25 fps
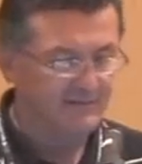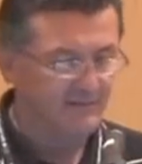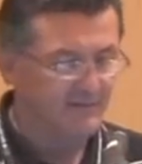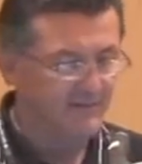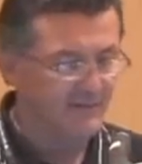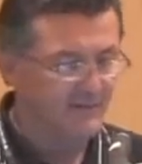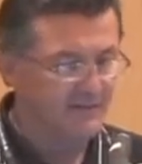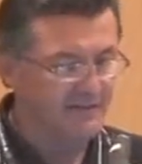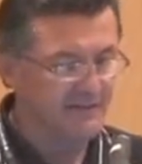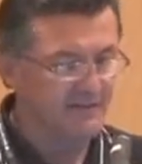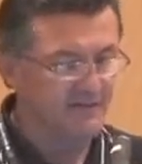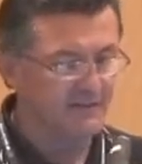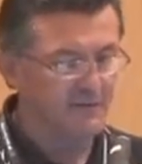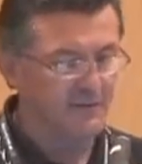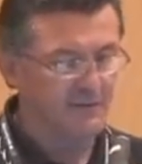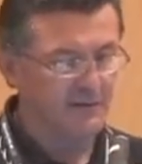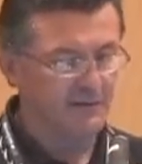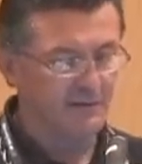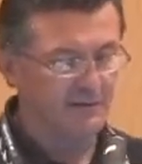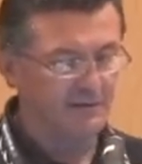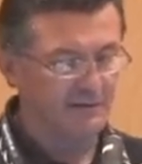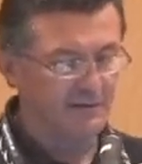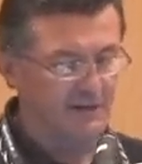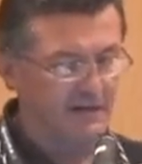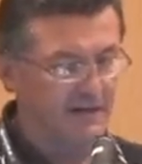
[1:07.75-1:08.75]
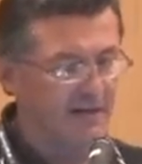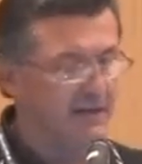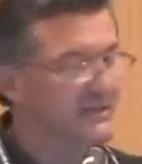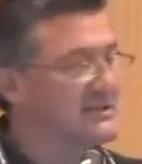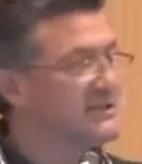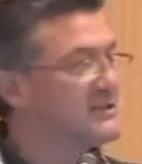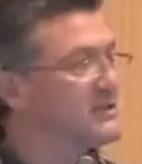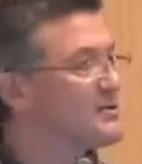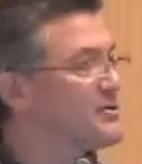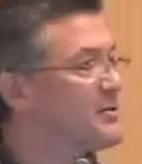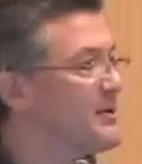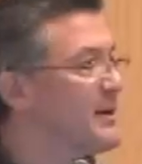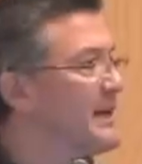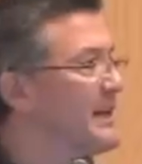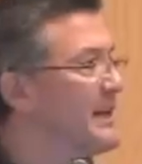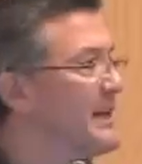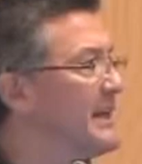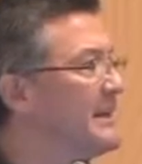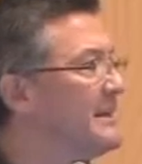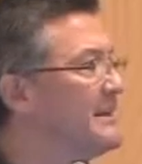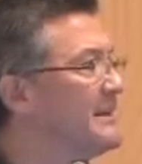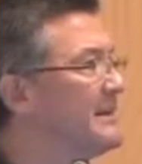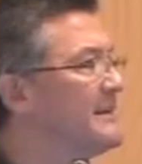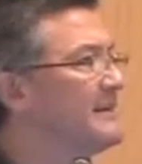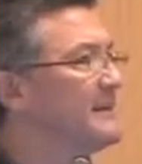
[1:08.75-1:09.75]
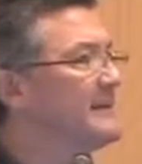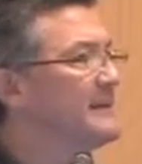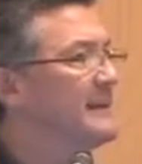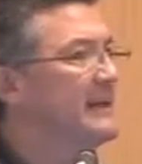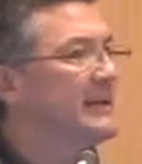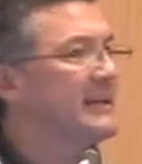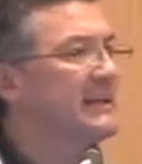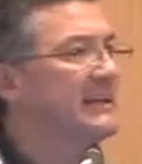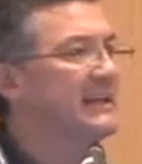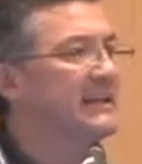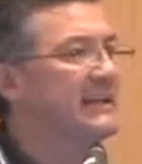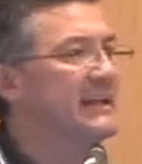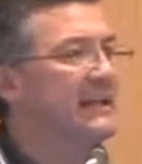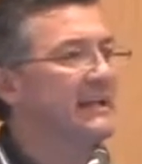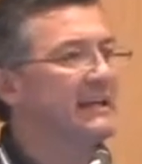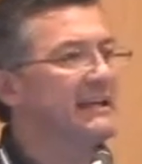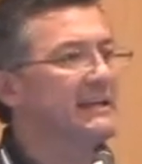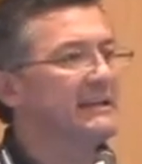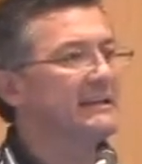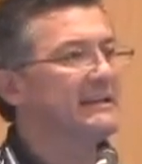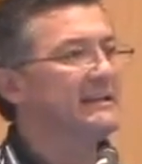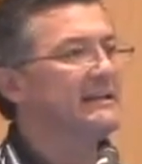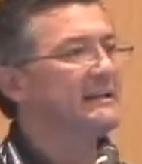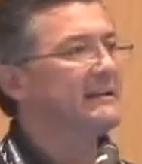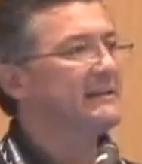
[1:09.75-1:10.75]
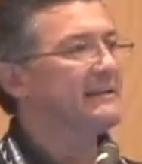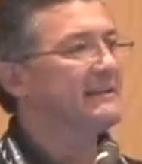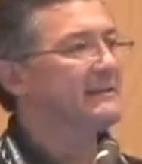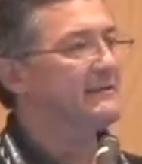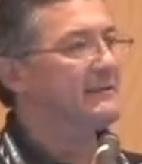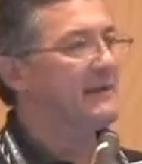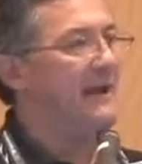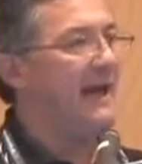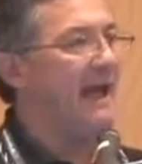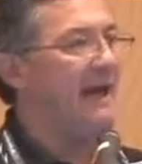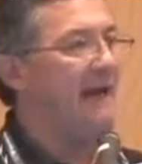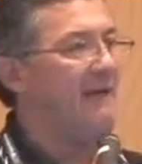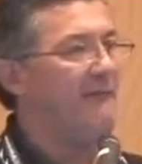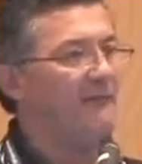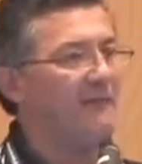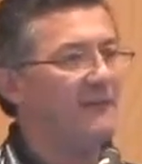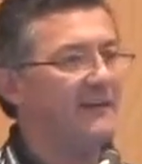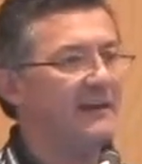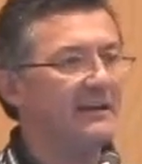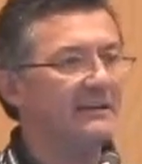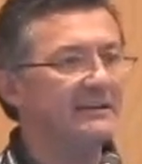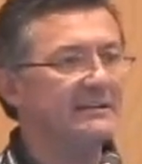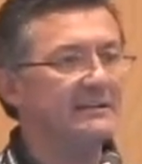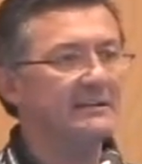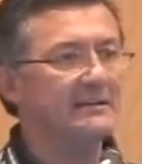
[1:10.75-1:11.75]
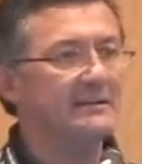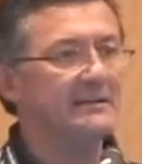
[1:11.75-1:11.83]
Very difficult concentrating, and again, their affect